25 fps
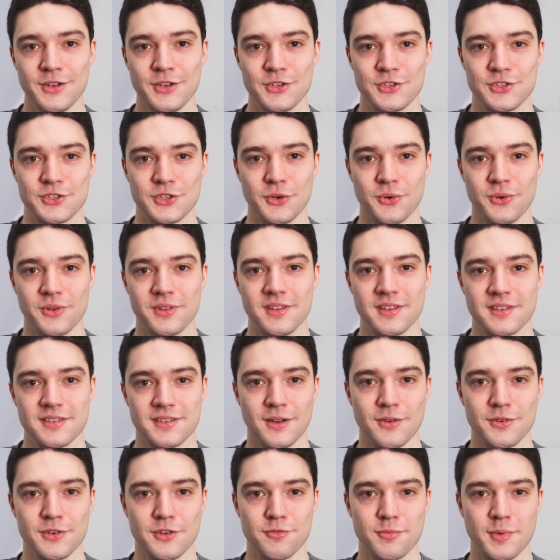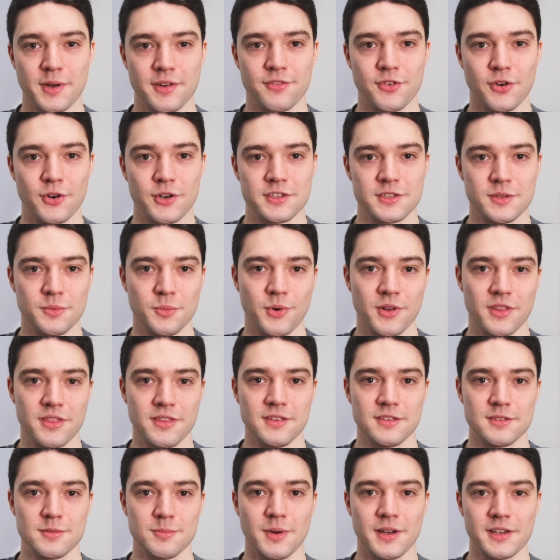So the sound of my voice with
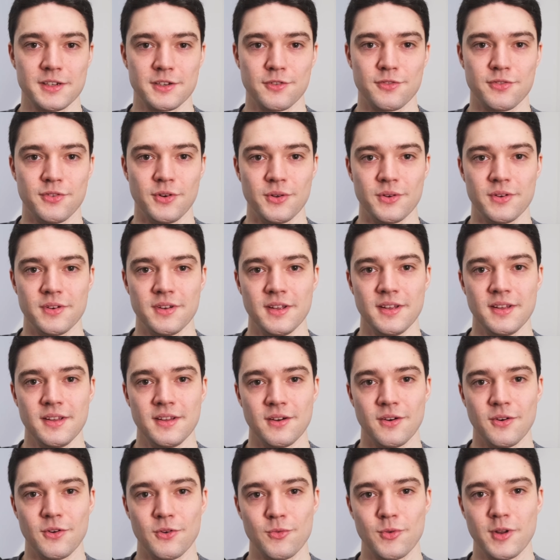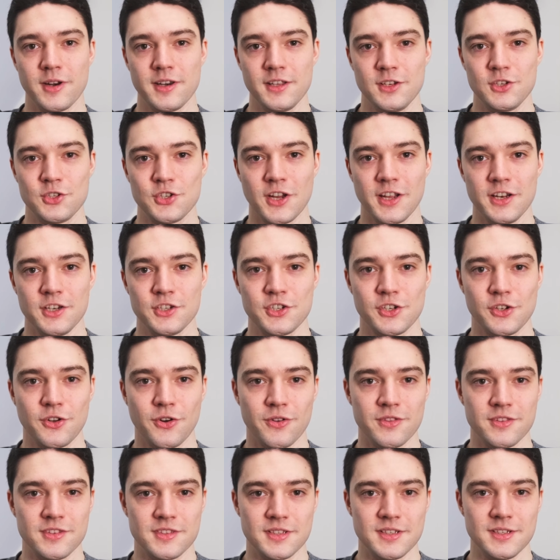this microphone already changed
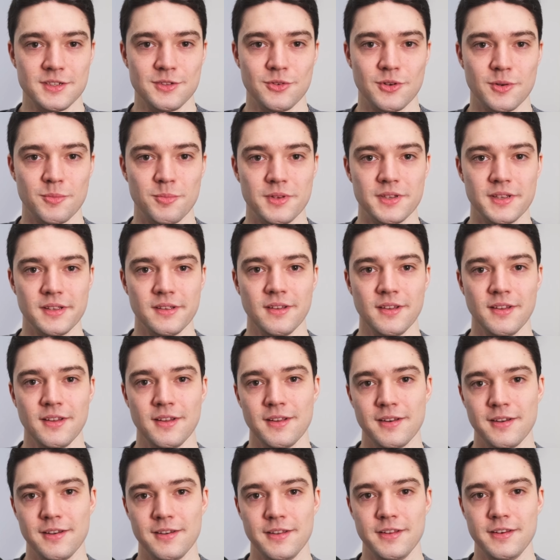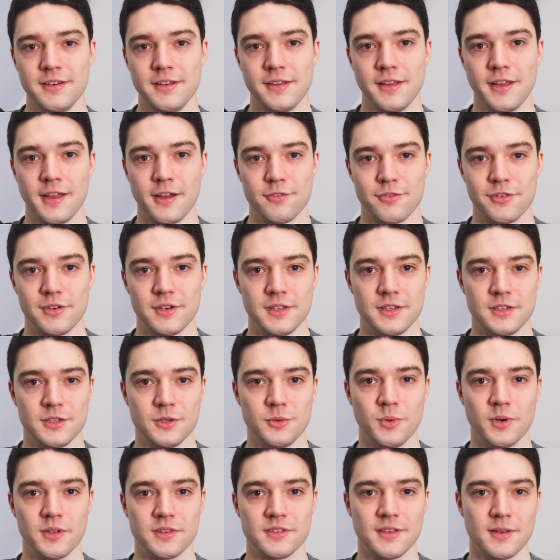considerably, leaning heavily
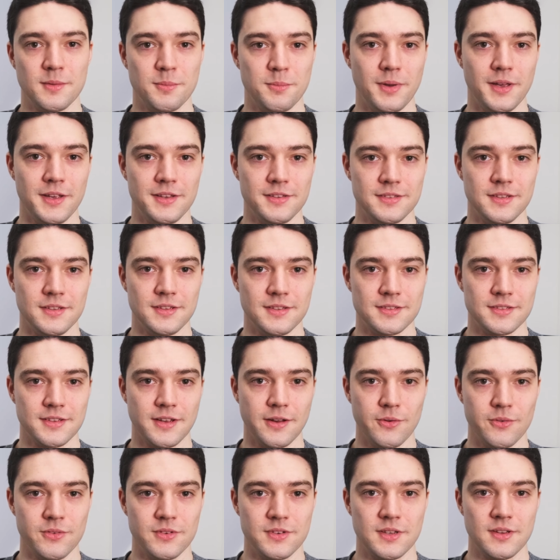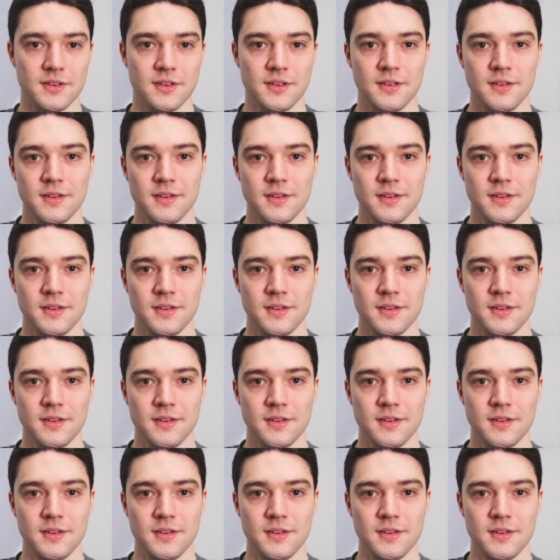towards a bassy sound.